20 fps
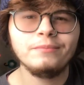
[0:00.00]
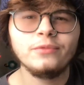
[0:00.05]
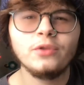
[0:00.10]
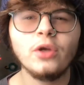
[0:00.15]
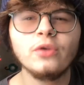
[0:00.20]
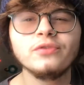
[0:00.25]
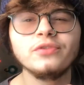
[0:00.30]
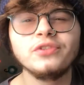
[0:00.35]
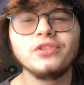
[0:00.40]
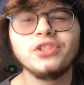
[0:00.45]

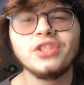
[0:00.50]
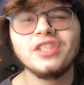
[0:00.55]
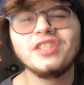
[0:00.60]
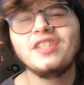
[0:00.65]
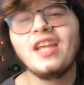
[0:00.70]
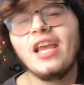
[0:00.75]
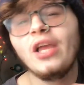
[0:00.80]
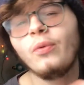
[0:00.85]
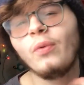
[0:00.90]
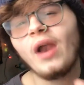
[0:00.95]
don't
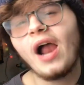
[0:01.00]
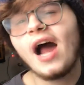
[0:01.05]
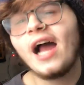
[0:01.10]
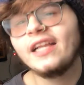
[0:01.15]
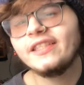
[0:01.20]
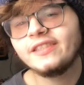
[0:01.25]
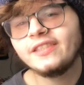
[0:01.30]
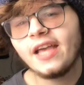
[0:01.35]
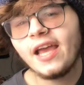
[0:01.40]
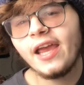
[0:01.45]
just take what
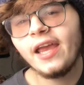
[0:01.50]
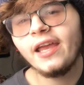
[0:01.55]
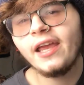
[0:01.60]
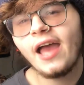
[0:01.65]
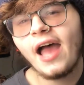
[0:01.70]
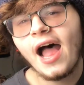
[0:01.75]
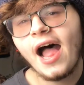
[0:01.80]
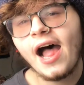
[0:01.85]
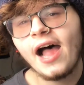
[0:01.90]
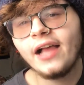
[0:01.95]
I say
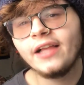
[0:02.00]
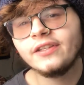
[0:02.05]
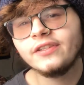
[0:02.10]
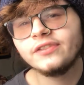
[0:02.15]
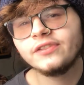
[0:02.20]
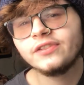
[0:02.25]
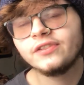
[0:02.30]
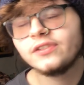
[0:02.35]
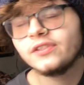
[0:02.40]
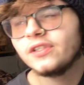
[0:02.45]

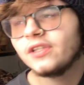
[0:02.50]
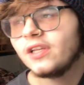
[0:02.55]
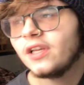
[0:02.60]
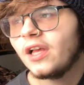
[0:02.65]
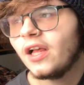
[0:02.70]
as